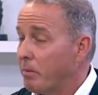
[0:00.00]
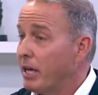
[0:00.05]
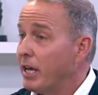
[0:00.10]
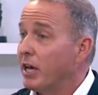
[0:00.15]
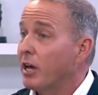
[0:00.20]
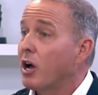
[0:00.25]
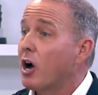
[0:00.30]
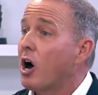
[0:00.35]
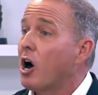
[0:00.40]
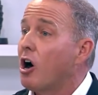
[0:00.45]

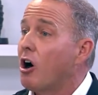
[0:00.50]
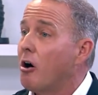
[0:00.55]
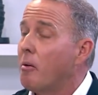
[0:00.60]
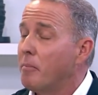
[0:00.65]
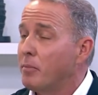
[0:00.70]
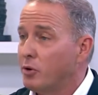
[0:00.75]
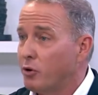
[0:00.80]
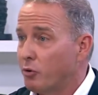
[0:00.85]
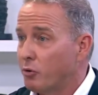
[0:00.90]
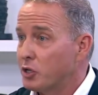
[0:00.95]
being calm,
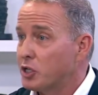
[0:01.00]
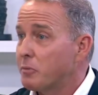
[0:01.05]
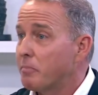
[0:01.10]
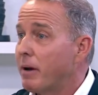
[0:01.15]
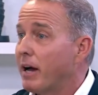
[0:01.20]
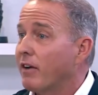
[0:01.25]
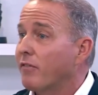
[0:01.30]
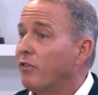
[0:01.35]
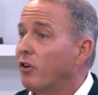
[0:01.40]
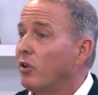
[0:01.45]
you're
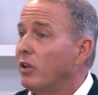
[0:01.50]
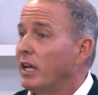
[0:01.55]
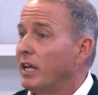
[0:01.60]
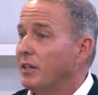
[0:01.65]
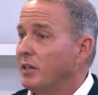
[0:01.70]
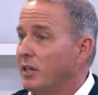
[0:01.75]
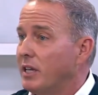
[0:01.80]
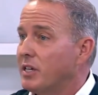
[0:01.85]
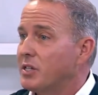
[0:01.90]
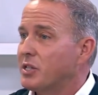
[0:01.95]
respectful and
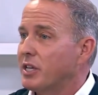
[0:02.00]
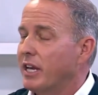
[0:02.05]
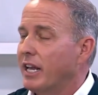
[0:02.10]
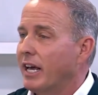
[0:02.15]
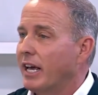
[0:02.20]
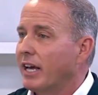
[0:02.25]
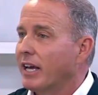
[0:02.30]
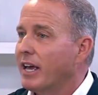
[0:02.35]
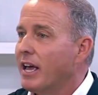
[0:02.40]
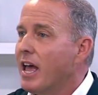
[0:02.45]

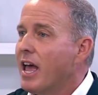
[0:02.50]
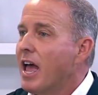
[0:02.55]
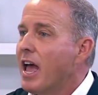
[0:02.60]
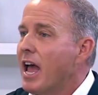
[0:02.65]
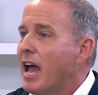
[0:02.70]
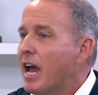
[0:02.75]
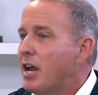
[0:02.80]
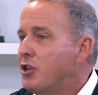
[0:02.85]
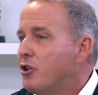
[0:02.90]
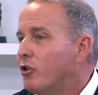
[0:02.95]
listening,
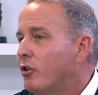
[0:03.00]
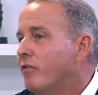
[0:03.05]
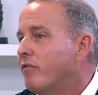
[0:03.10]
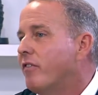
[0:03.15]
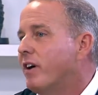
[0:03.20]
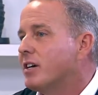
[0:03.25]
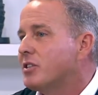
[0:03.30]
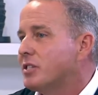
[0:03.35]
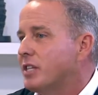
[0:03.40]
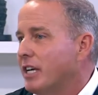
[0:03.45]
and you're
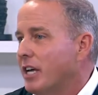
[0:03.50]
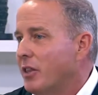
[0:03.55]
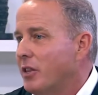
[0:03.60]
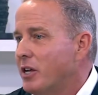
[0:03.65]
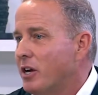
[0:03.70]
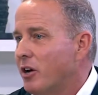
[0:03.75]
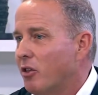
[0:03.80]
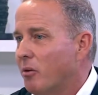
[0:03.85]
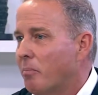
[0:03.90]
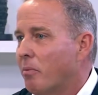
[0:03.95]
investing in
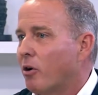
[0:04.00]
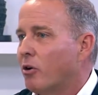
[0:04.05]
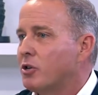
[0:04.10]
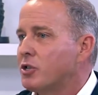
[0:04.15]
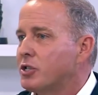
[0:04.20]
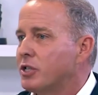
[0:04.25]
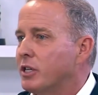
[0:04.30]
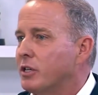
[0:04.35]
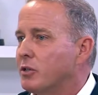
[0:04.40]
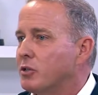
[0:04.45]
the other
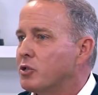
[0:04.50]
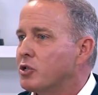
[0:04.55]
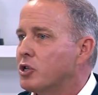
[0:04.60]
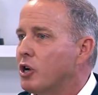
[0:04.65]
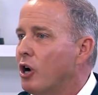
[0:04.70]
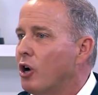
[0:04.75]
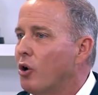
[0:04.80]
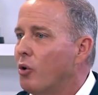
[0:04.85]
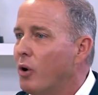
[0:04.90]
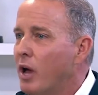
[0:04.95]
person.
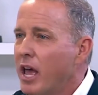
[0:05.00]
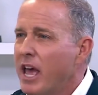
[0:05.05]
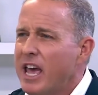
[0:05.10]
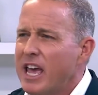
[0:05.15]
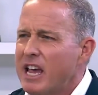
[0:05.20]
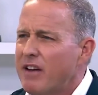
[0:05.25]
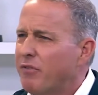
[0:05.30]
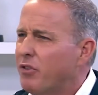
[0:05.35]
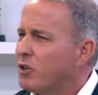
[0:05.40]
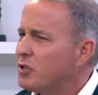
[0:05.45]
So
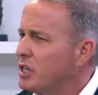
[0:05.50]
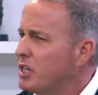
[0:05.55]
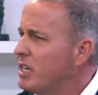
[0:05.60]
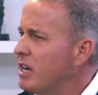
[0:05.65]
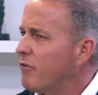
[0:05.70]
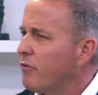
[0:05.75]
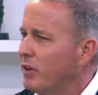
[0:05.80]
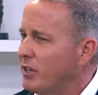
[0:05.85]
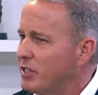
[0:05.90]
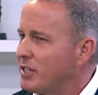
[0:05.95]
if there's a
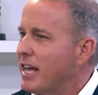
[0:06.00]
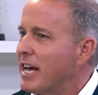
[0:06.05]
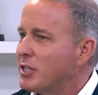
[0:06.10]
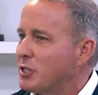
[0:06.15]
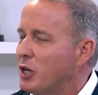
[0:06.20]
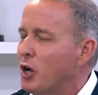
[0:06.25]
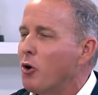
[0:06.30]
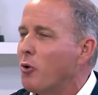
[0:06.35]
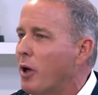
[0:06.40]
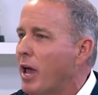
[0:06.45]
difference, that's
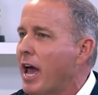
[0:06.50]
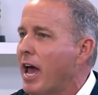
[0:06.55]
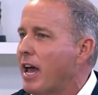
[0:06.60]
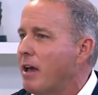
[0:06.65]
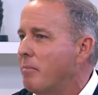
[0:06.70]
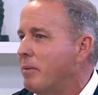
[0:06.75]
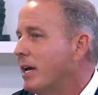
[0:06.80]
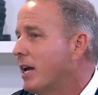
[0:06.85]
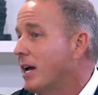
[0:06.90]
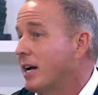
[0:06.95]
okay
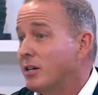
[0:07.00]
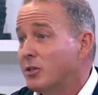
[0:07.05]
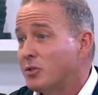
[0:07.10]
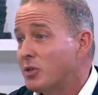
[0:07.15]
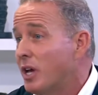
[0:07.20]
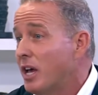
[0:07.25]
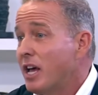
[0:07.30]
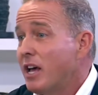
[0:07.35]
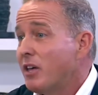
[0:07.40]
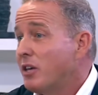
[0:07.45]
because,
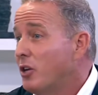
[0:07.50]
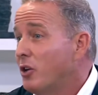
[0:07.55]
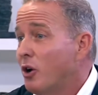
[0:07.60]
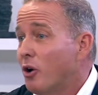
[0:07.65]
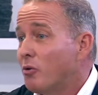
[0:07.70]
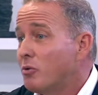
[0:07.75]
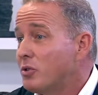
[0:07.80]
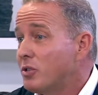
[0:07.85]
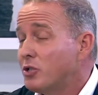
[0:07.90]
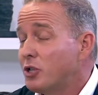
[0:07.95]
you know,
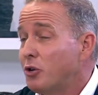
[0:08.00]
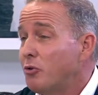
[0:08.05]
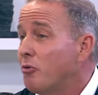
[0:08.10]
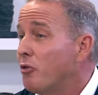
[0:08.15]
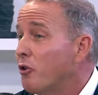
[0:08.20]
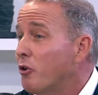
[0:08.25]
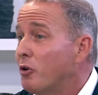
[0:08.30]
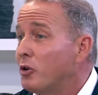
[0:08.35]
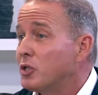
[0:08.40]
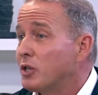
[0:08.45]
two
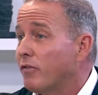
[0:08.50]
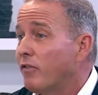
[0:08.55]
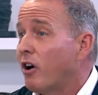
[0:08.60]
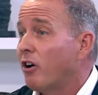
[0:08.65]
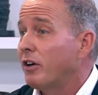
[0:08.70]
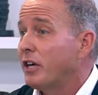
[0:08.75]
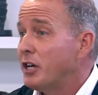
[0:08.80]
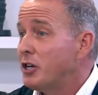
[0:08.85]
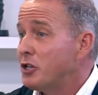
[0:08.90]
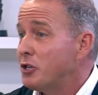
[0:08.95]
thirds of all
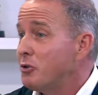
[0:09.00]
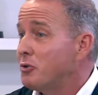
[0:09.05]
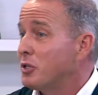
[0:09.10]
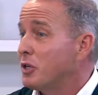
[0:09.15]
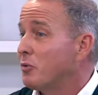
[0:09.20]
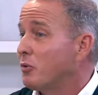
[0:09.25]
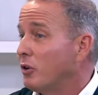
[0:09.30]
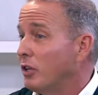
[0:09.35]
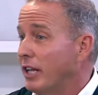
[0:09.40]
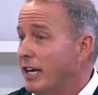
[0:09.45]
issues in
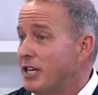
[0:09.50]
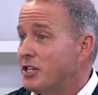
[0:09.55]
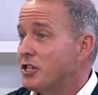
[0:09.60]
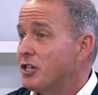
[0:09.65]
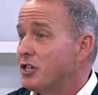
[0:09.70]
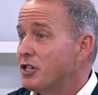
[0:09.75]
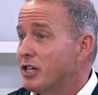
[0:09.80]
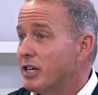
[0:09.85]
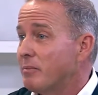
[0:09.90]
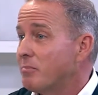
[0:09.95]

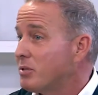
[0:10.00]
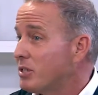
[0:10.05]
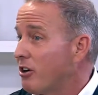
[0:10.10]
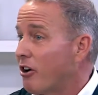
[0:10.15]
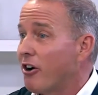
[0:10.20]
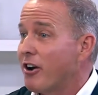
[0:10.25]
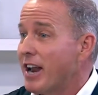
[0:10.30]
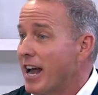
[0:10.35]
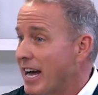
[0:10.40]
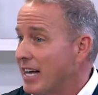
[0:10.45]
relationships
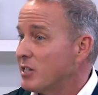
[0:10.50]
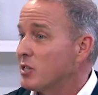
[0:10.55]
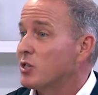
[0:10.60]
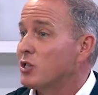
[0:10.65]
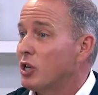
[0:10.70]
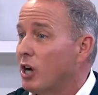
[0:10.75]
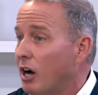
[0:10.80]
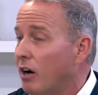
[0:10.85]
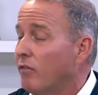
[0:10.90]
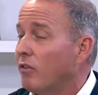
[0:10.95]
are not
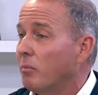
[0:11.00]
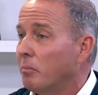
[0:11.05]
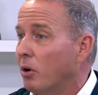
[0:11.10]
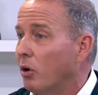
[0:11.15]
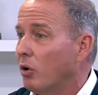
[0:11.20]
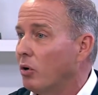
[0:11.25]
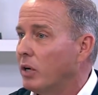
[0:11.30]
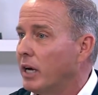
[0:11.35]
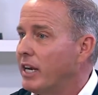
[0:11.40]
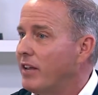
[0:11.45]

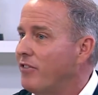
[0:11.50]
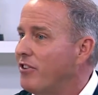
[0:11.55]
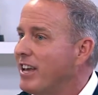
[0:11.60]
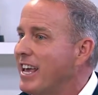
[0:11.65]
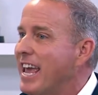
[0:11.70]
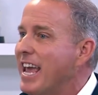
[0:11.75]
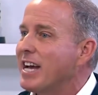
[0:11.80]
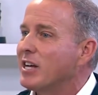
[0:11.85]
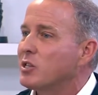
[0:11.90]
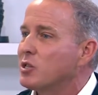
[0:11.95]
solvable. And if you
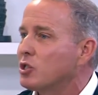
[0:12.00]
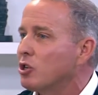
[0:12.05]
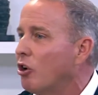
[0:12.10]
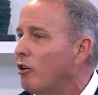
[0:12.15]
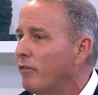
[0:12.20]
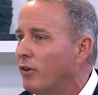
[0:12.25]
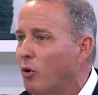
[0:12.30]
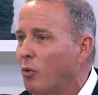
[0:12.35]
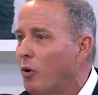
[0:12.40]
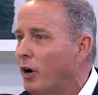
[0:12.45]
can't solve
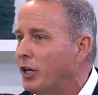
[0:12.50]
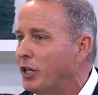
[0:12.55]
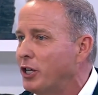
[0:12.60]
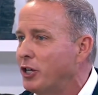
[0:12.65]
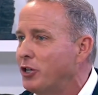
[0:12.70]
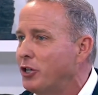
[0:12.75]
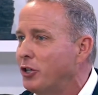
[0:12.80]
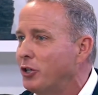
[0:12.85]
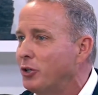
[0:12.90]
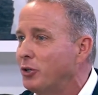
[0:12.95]
it, what do you
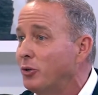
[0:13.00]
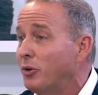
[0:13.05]
do?